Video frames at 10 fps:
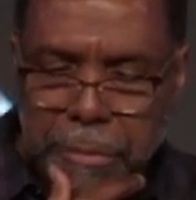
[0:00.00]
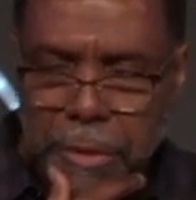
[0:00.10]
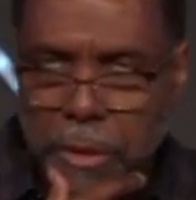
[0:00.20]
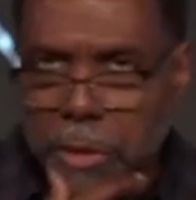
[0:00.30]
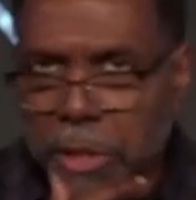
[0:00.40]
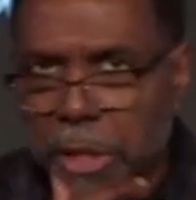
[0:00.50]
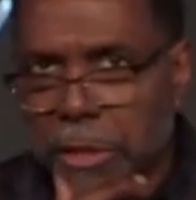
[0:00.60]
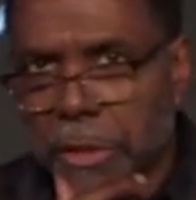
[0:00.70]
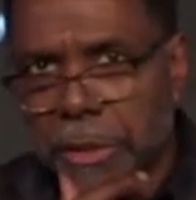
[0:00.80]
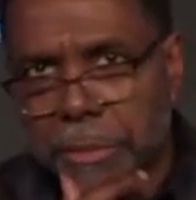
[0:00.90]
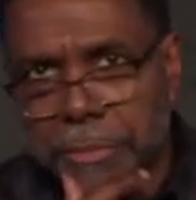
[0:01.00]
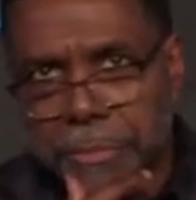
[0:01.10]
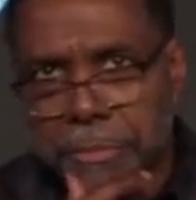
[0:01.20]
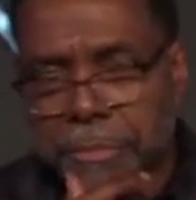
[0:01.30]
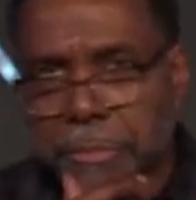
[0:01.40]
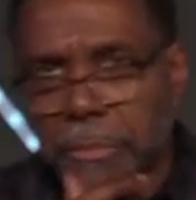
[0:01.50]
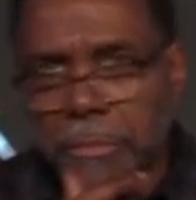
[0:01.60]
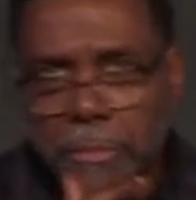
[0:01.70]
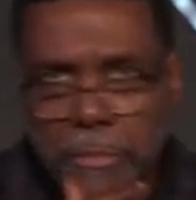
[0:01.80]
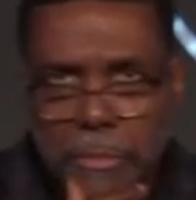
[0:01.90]
Look what he says here.
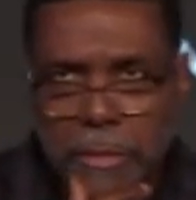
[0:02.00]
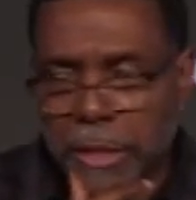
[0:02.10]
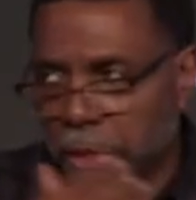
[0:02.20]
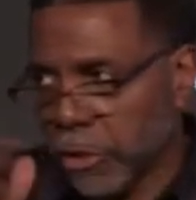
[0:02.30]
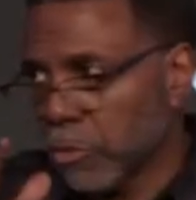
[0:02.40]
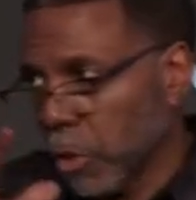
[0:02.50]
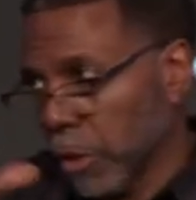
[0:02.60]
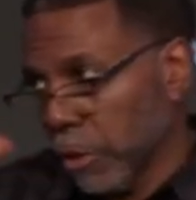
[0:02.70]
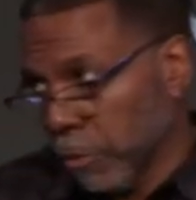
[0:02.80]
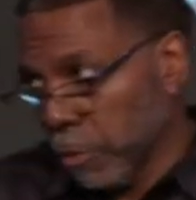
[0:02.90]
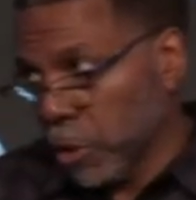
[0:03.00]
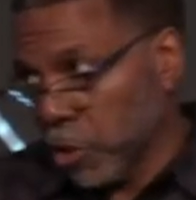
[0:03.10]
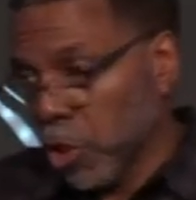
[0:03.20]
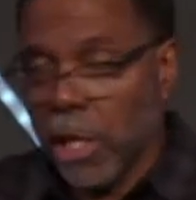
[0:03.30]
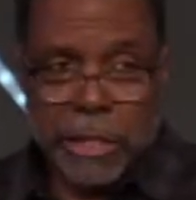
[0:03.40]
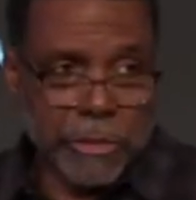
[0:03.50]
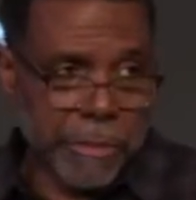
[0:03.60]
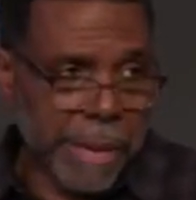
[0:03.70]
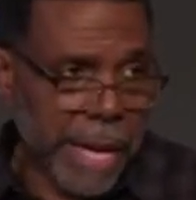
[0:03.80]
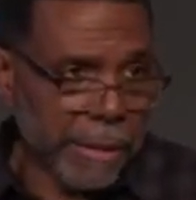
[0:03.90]
And this is what the book of John is
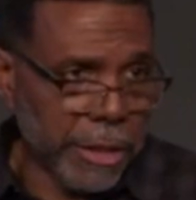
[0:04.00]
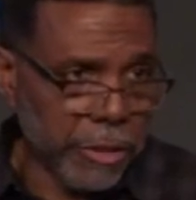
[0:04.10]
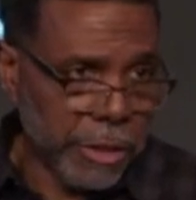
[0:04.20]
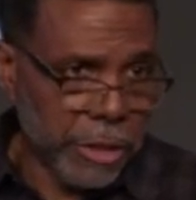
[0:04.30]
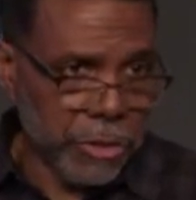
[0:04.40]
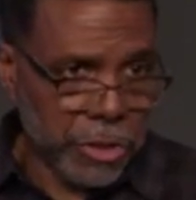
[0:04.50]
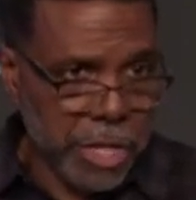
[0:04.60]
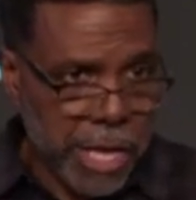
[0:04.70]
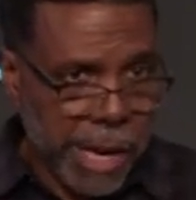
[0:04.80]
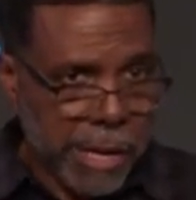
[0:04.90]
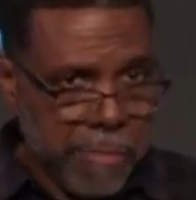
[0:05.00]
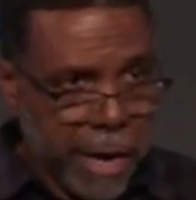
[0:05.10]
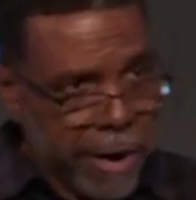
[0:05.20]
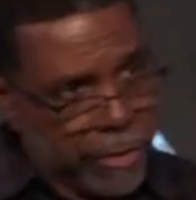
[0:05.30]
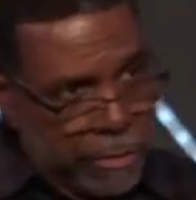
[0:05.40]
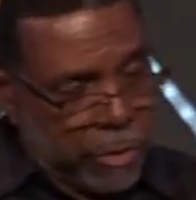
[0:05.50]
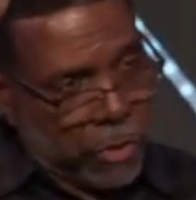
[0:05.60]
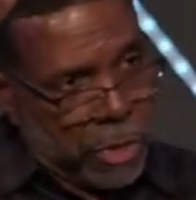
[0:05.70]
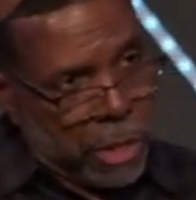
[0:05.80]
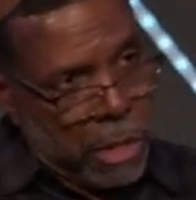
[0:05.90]
about. It, you, you, see that comparison
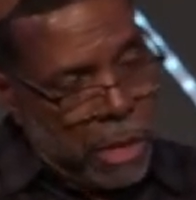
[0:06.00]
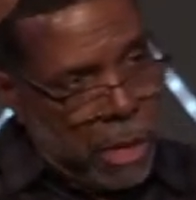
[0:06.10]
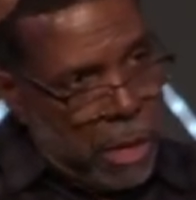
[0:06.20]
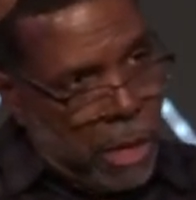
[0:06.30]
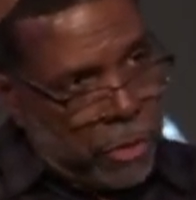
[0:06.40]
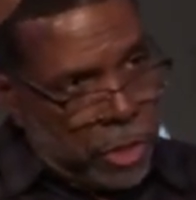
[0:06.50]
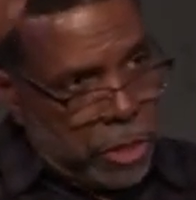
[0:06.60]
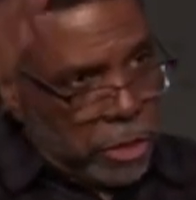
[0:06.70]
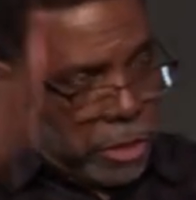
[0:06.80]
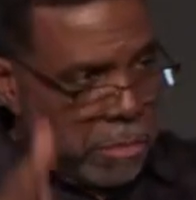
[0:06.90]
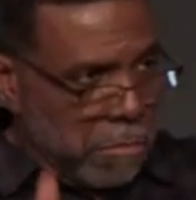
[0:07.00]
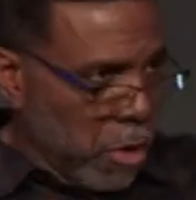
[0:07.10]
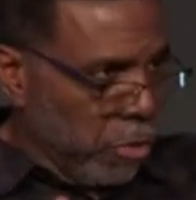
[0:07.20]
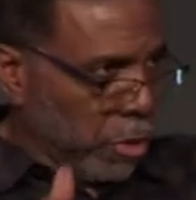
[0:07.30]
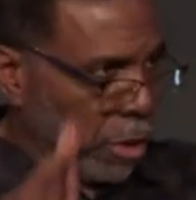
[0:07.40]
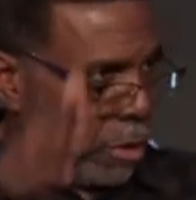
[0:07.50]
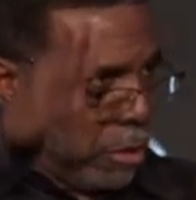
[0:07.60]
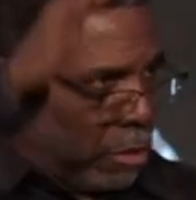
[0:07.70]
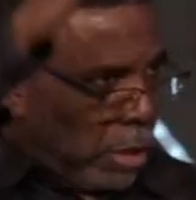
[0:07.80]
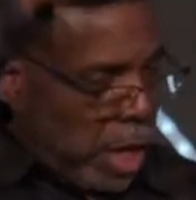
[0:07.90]
between Jesus and
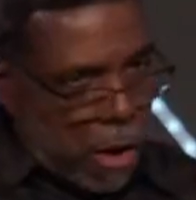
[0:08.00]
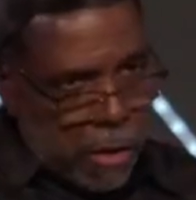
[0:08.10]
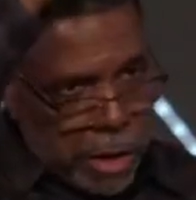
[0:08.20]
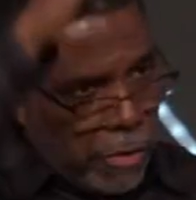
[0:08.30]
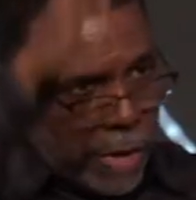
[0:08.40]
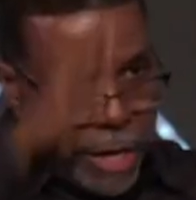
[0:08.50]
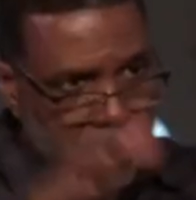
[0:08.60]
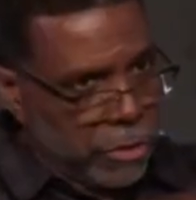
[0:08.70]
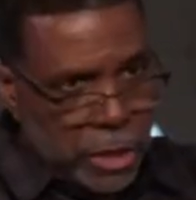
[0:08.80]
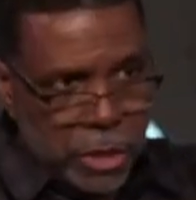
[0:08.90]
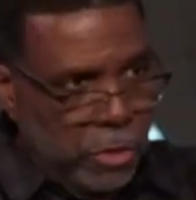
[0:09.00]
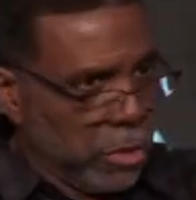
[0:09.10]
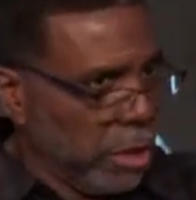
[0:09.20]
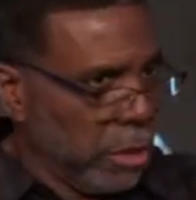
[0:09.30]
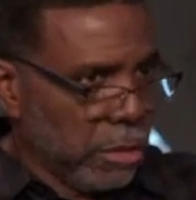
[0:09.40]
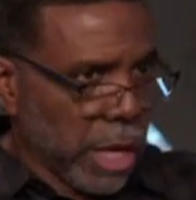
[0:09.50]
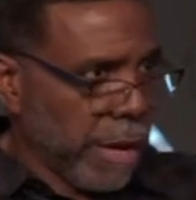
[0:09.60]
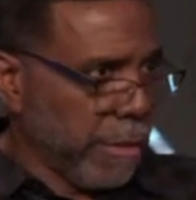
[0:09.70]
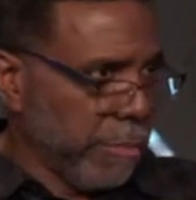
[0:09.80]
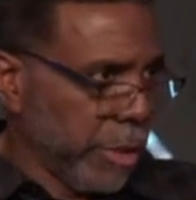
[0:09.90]
Moses, law and grace. You see it through the
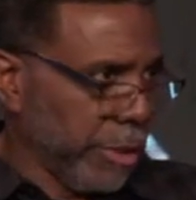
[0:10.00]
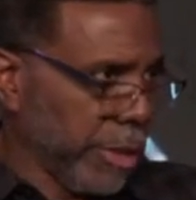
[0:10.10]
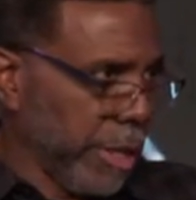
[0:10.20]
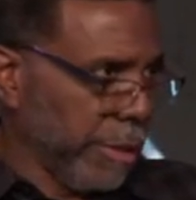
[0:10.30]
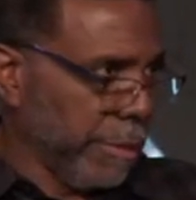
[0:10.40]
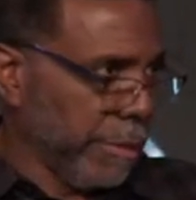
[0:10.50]
entire book of John.